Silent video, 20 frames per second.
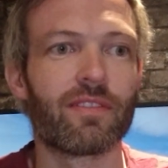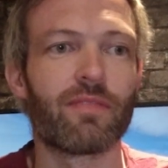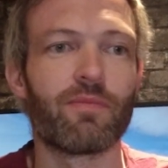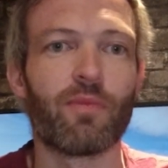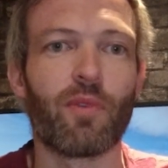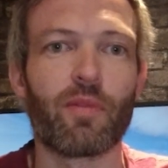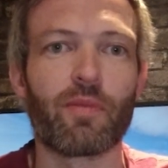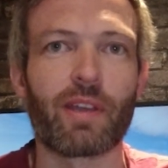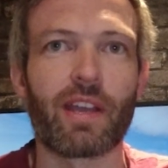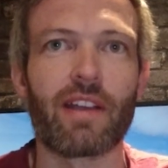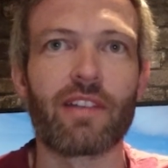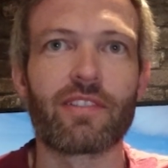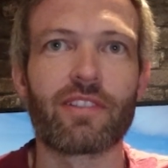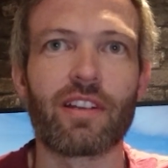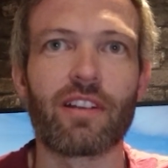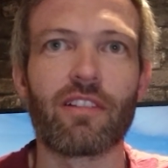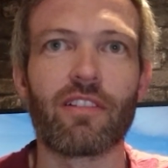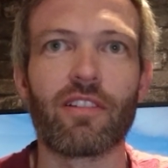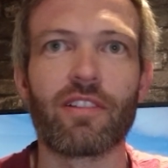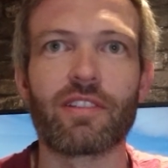you might get a
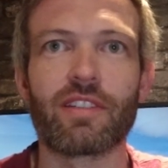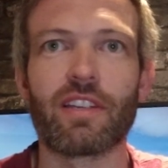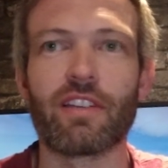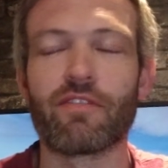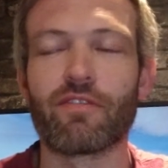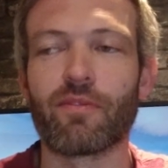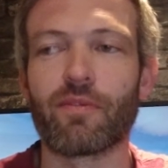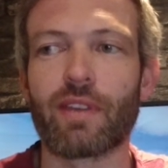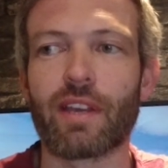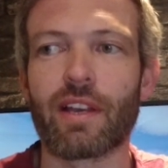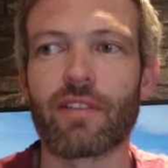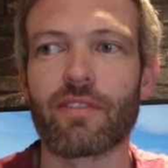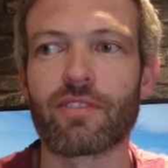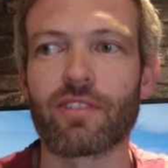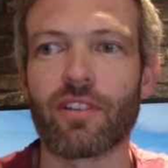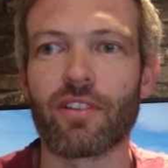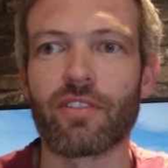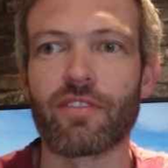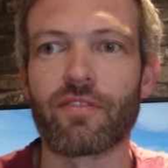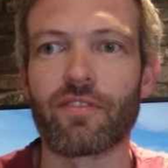general idea from the
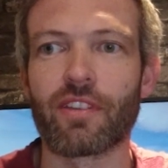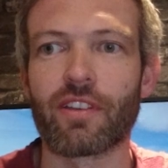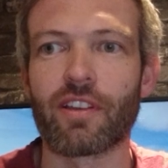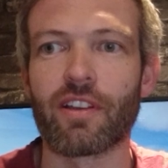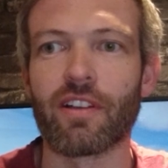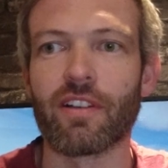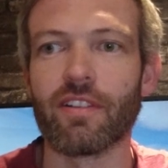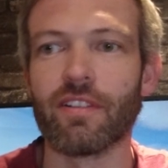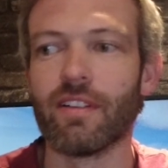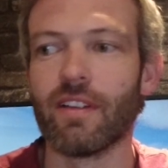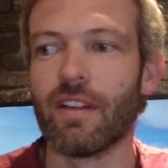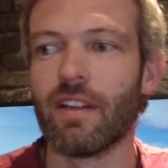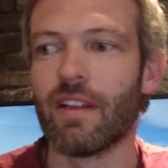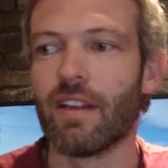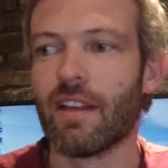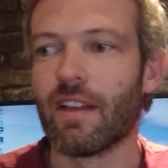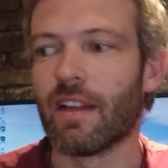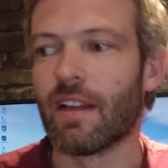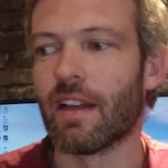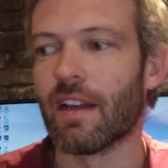outside of the car,
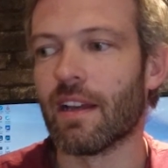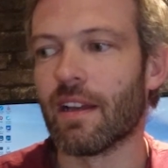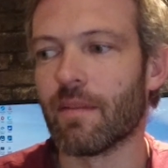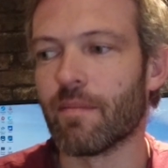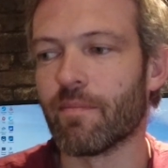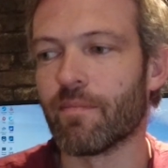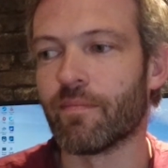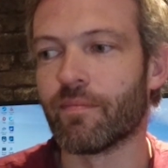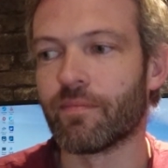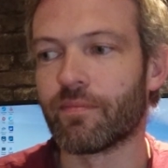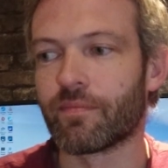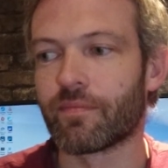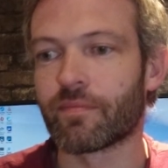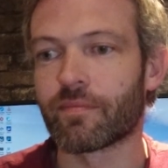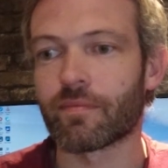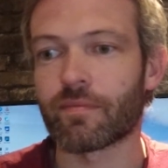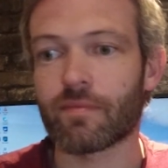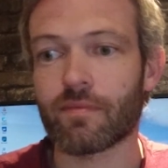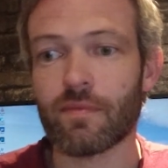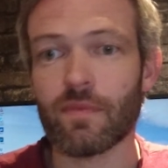and
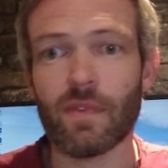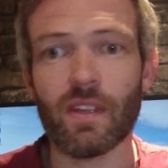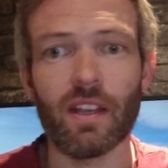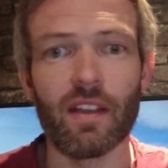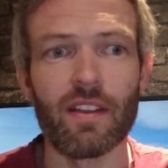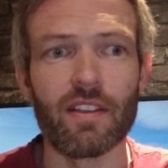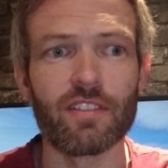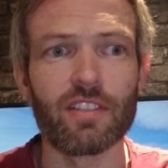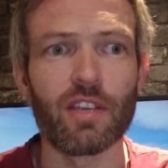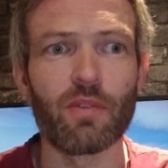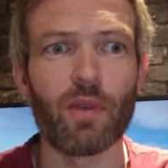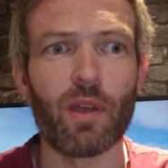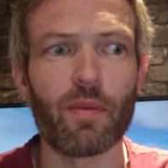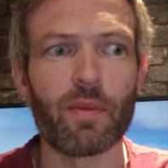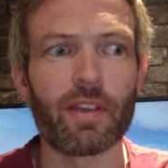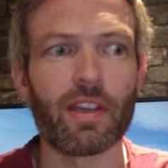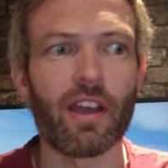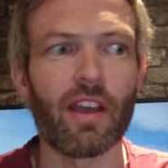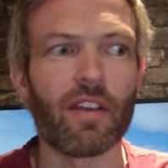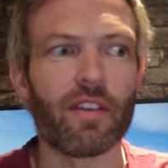then see where
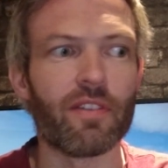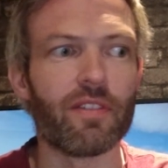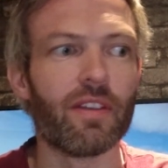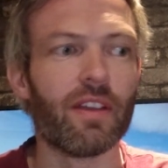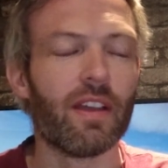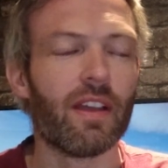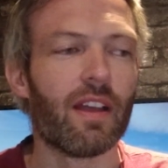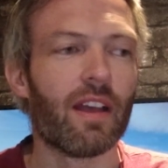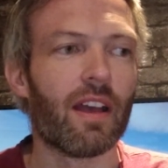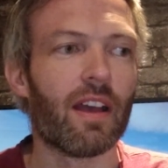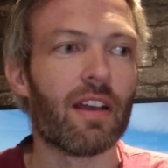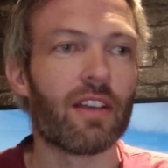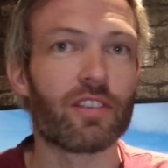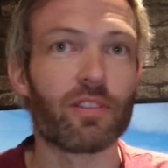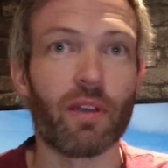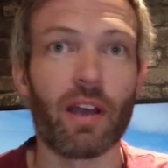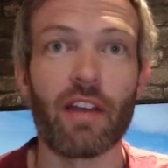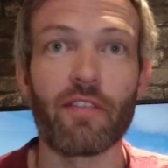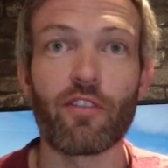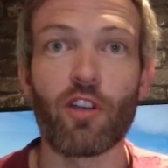we go.
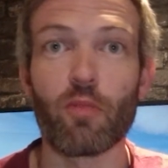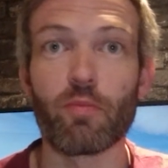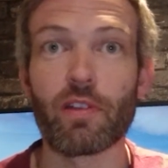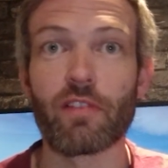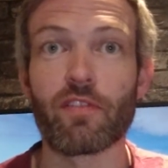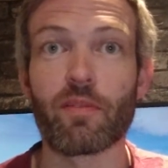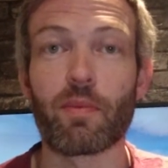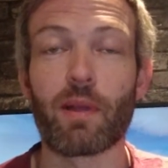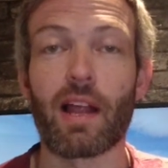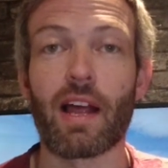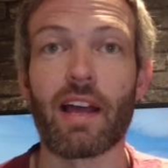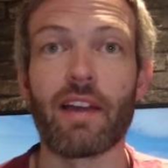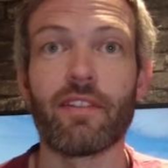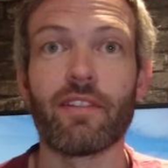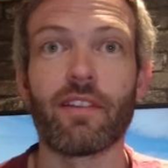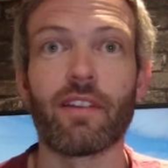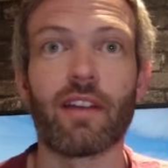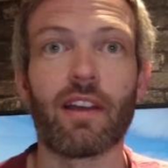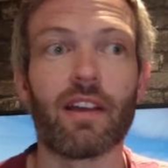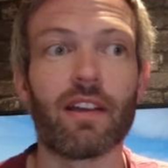So I have got a bit of a
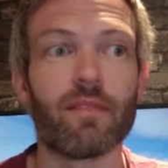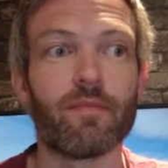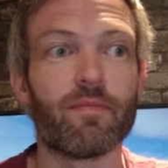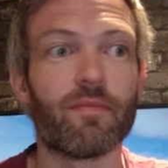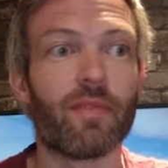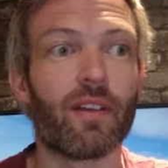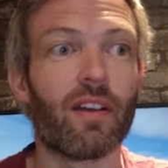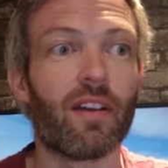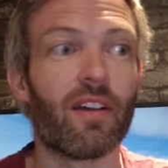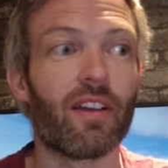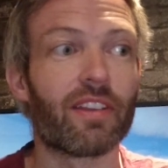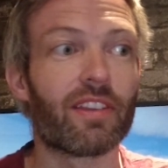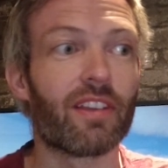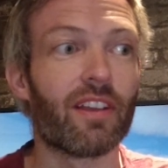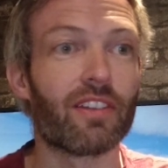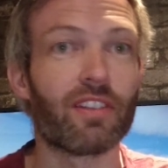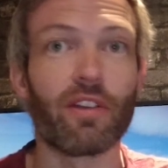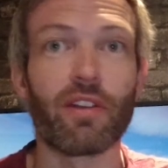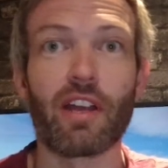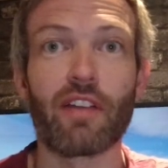plan. I
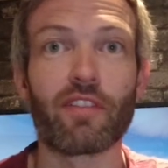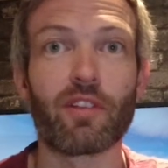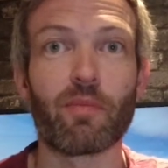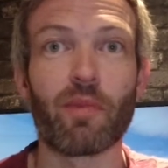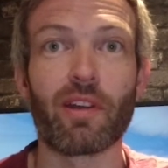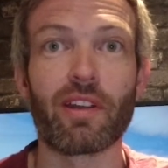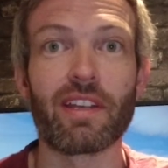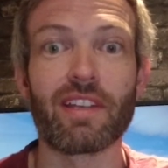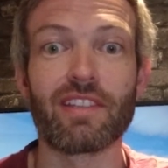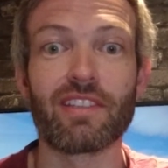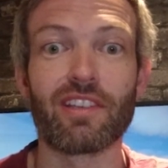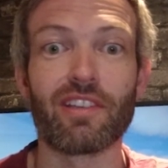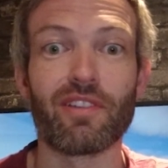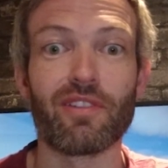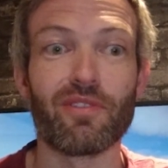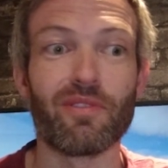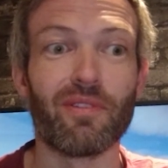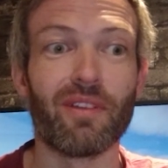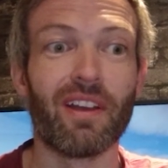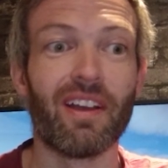don't have the money
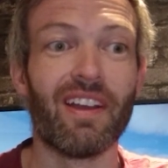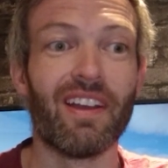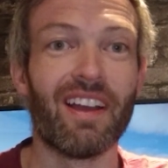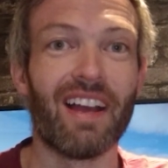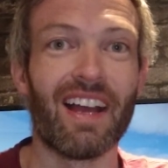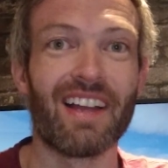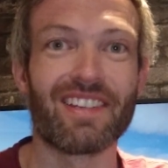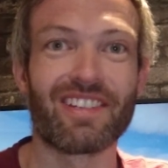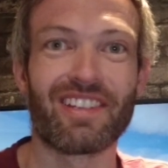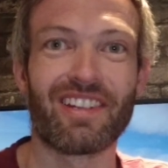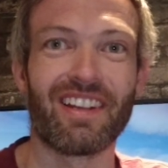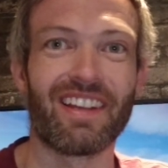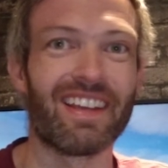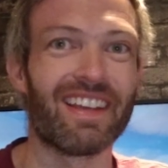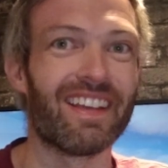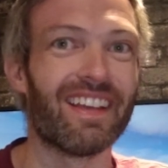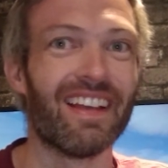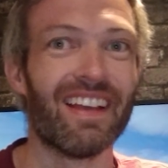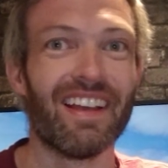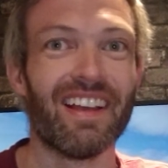to
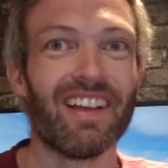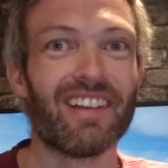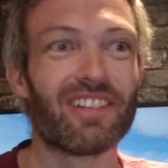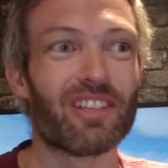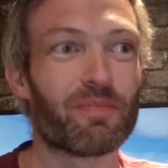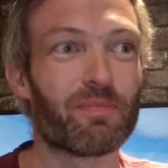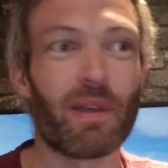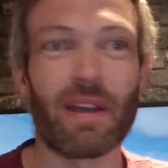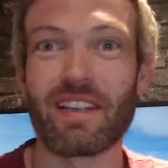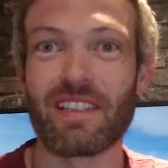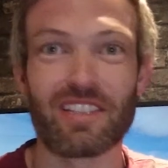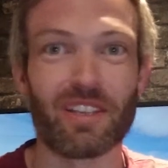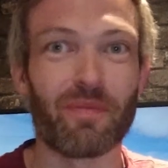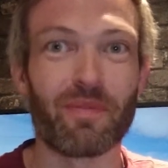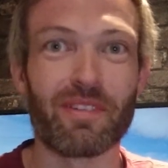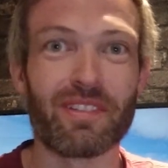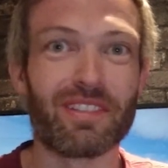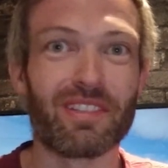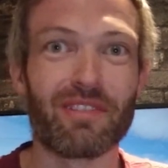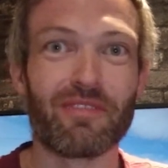actually just pay
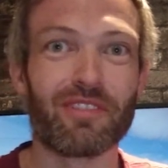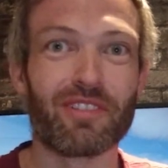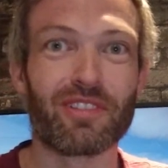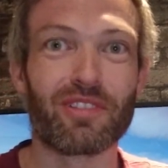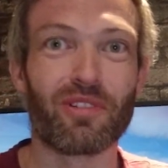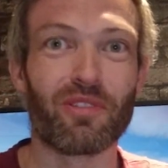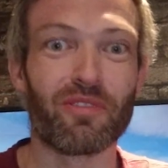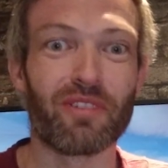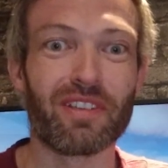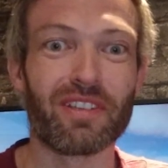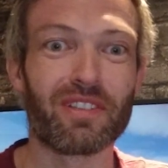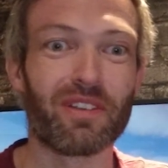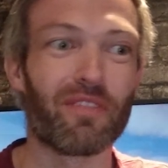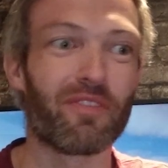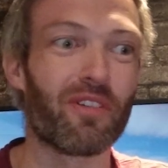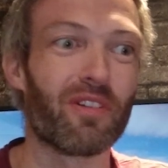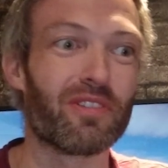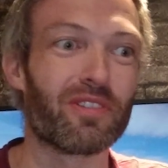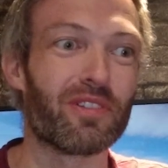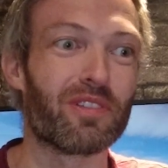somebody to restore it, so I've
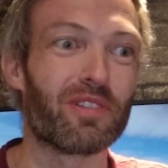got to do